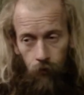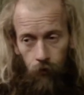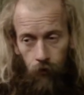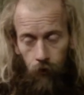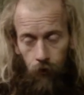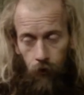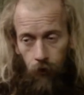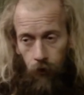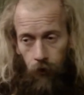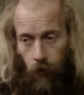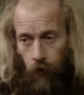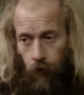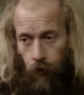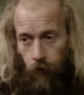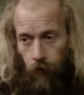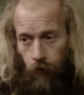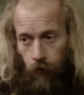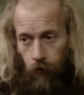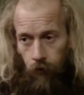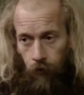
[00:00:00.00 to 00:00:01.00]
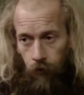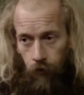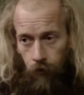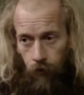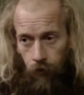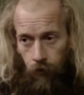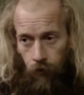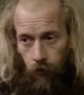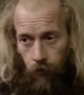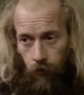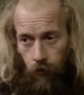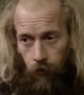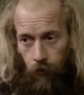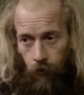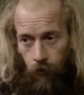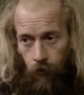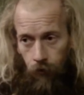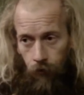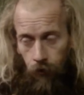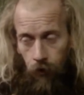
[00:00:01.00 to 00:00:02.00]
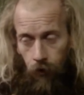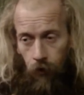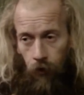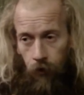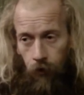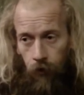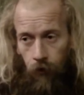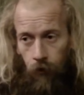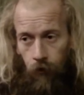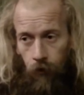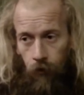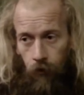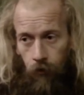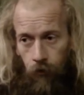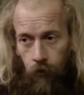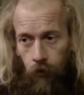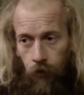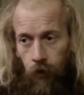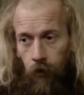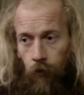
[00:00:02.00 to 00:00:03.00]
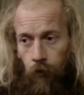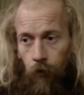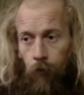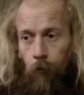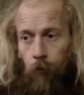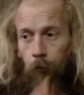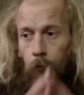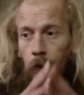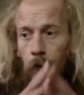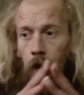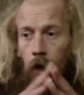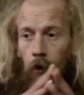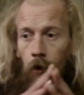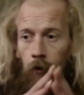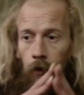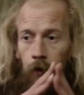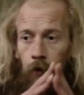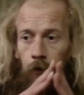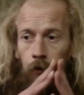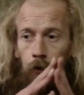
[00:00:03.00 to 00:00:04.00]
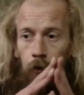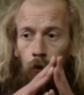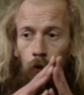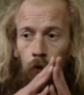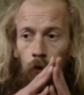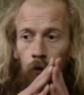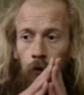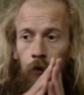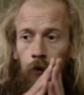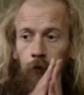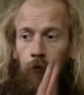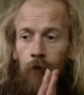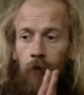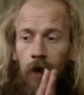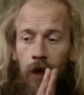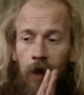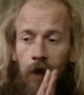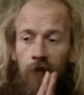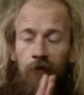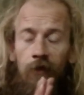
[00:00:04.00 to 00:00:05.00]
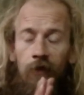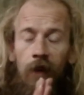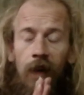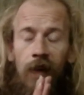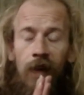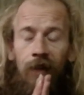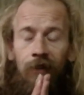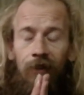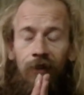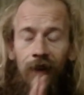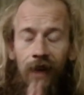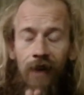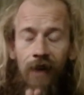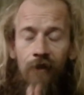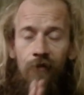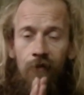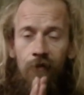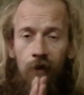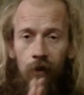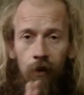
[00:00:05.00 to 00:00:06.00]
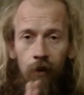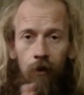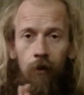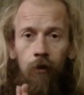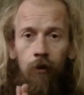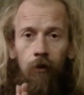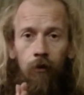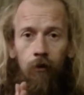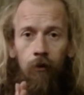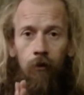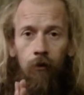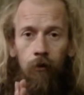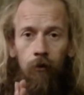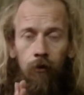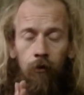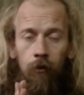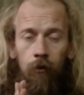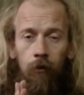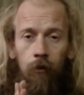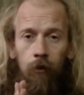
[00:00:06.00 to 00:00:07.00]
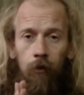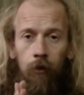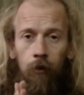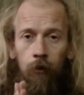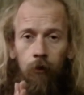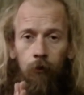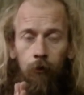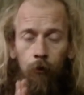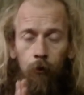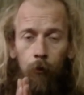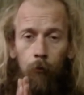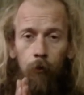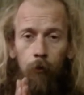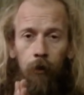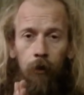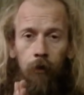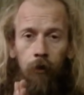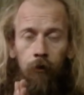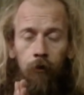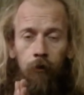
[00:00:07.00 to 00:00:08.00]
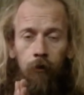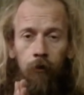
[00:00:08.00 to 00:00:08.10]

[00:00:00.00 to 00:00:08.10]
at the end, for thine is the kingdom, the power, and the glory, forever and ever so be it.